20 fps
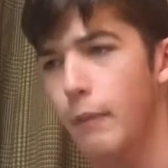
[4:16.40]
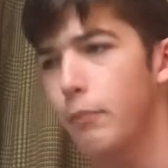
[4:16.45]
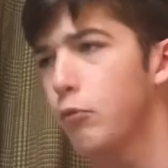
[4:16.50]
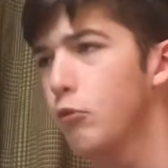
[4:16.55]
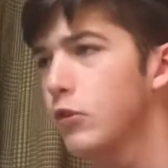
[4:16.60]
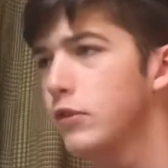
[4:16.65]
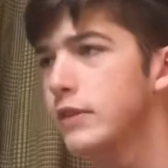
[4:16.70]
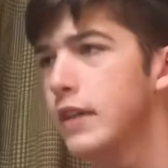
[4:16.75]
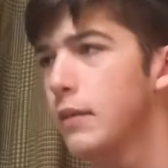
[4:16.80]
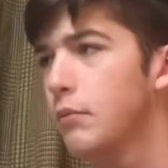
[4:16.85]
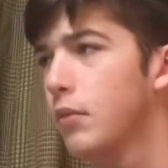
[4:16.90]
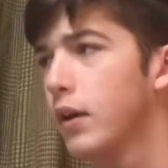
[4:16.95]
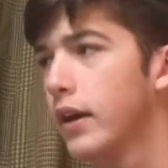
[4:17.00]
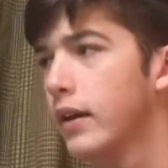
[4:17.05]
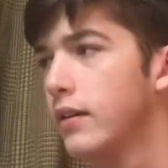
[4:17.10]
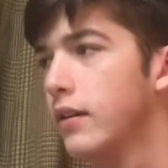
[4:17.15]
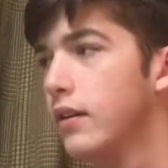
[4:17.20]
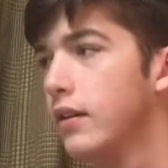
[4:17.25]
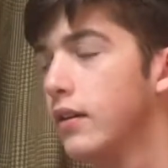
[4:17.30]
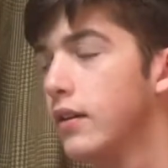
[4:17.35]
what is that
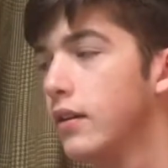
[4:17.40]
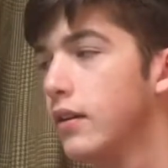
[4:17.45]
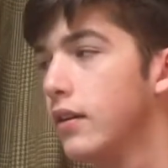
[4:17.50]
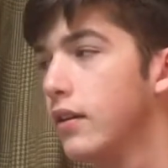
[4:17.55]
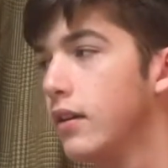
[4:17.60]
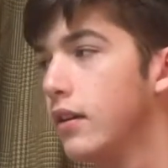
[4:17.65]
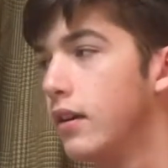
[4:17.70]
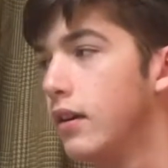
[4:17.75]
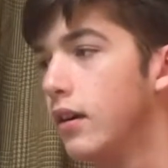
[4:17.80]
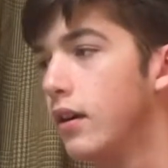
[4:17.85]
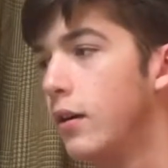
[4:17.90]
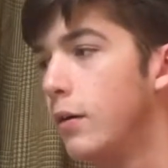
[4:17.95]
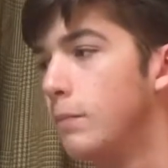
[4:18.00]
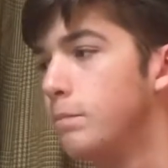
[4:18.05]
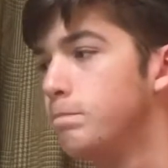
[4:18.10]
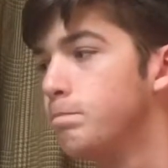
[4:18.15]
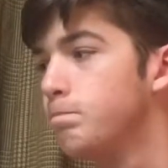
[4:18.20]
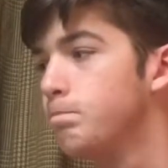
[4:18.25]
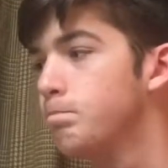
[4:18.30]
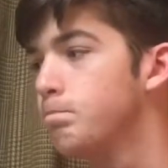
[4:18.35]
brand?
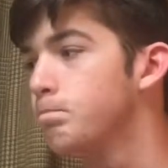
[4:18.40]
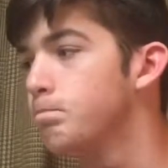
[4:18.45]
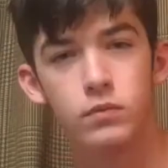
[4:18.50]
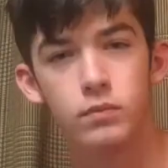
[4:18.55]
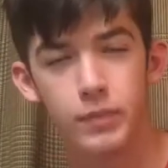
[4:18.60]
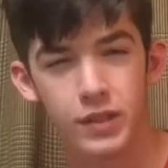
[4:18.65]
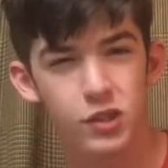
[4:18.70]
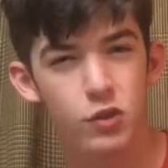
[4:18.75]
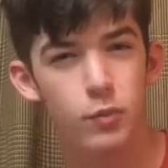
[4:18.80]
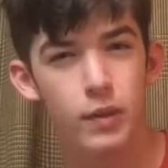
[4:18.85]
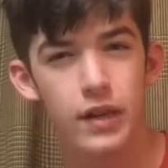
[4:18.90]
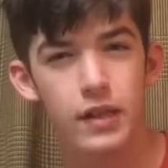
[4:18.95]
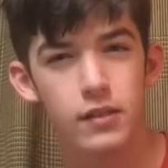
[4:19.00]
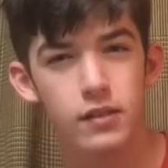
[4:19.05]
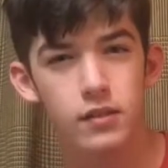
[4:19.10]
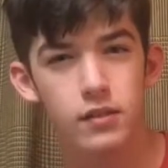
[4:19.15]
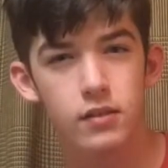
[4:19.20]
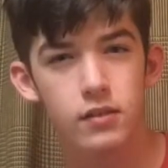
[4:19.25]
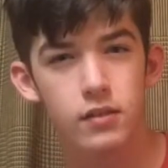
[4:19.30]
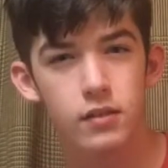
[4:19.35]
Missile
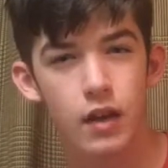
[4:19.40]
baits.